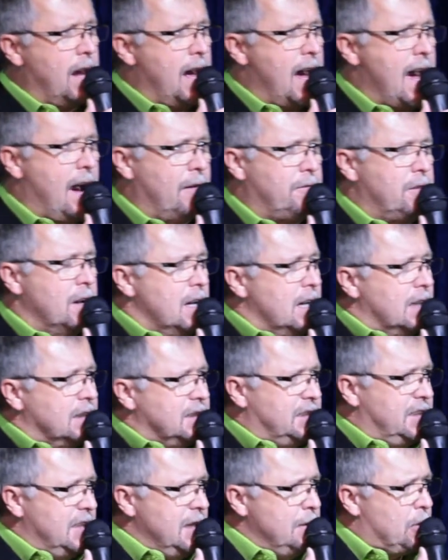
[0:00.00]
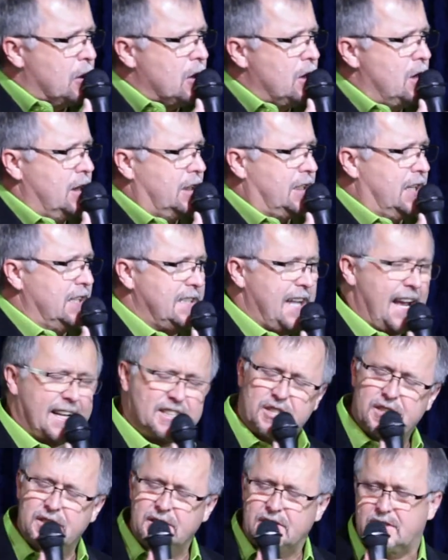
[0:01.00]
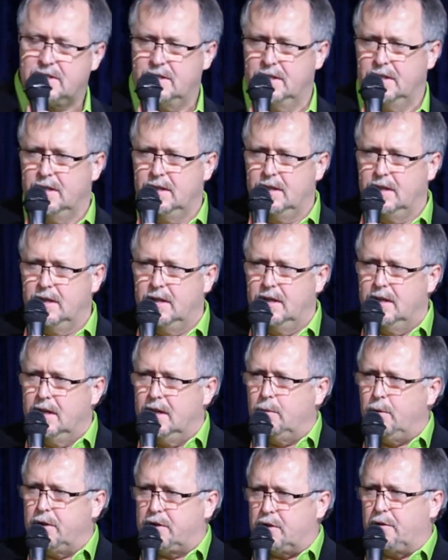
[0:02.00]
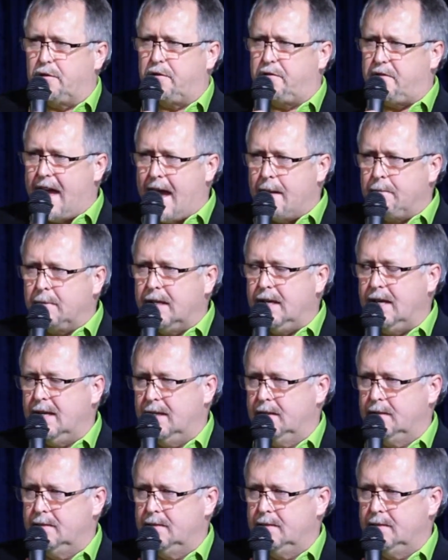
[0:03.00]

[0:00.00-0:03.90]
to have deeper connections with your family,